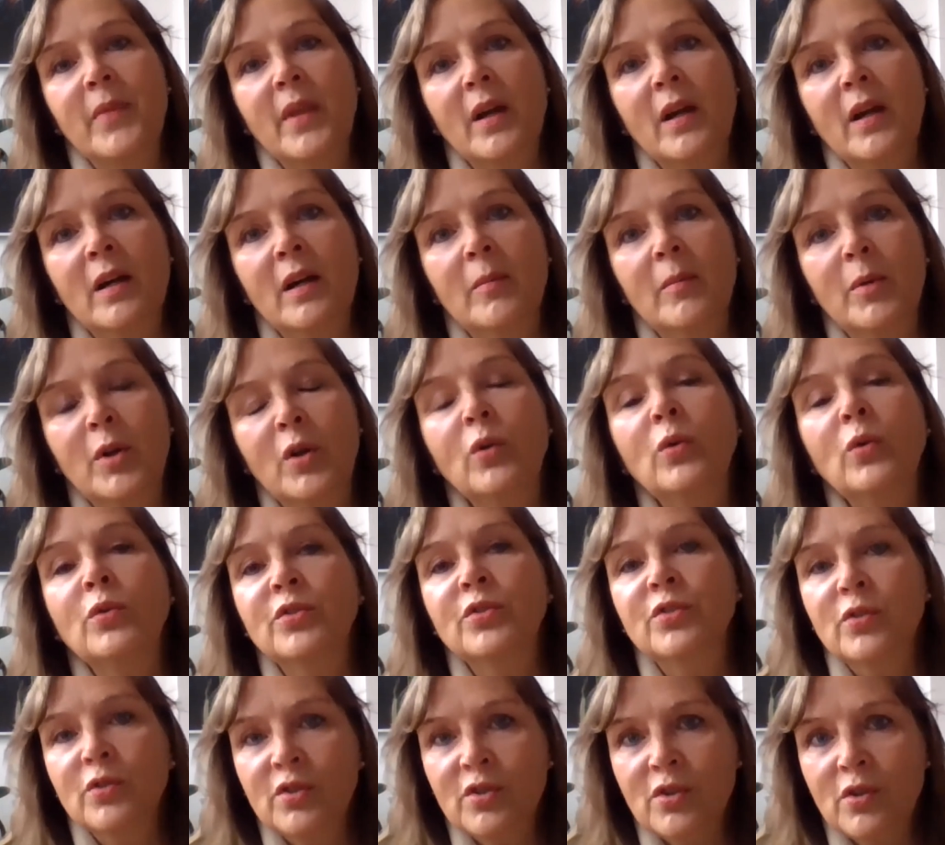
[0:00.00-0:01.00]
but
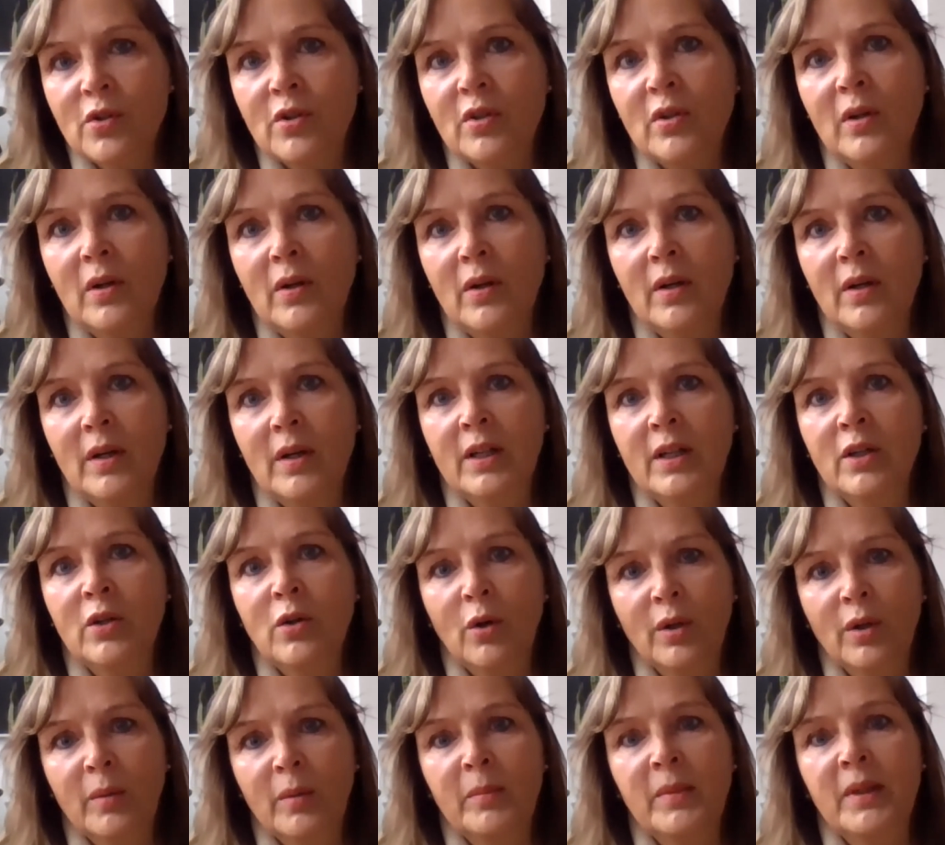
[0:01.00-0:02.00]
also circular
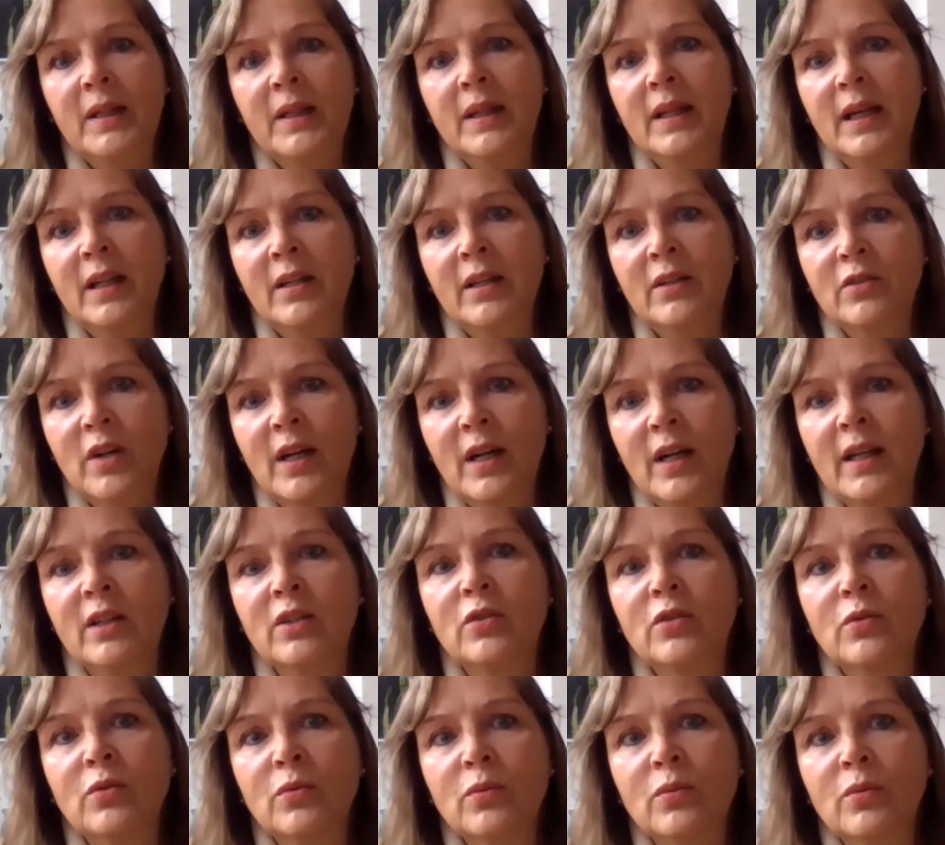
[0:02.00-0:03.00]
economy and trying
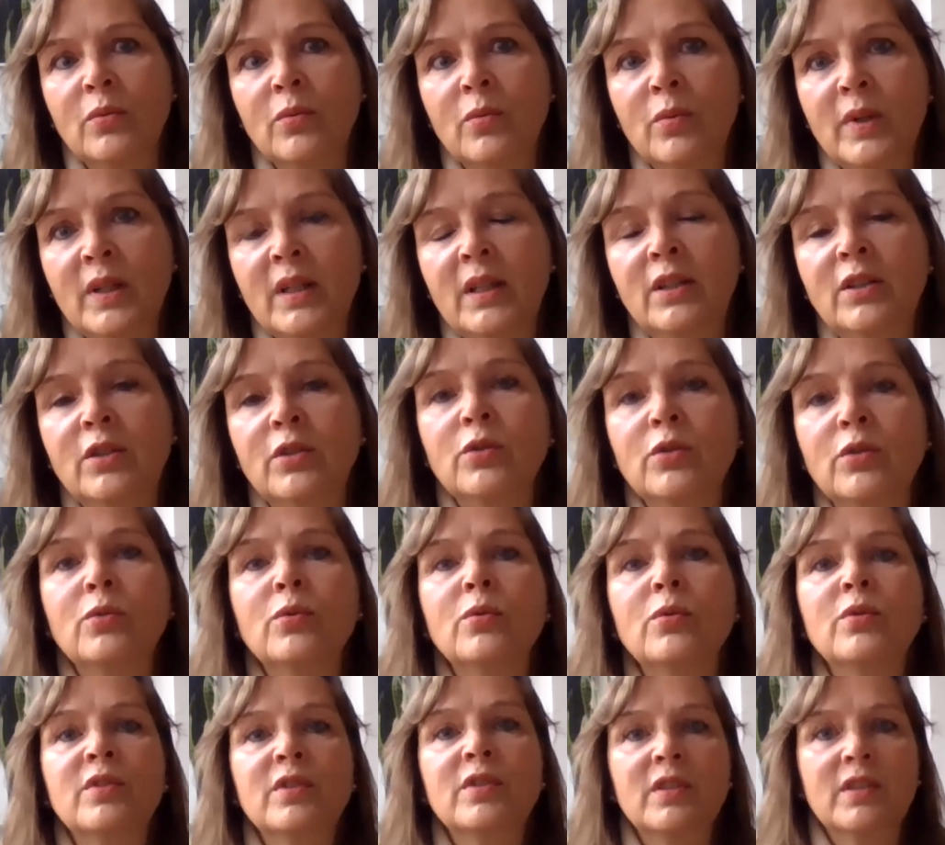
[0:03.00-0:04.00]
to
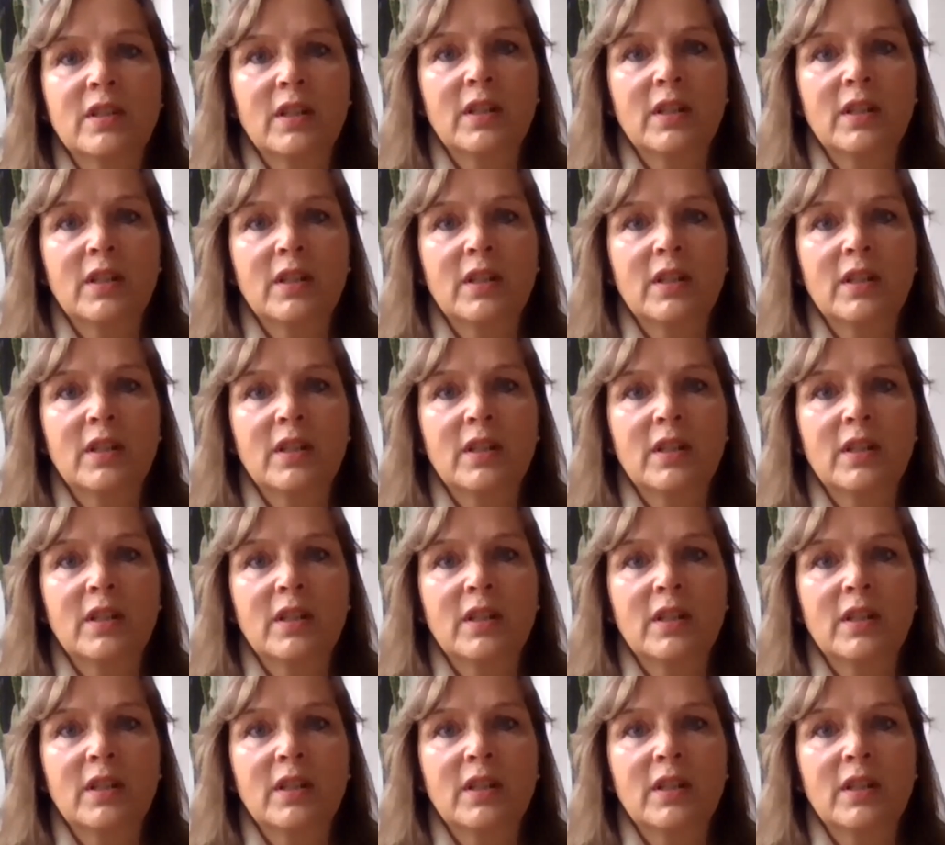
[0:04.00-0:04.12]
reuse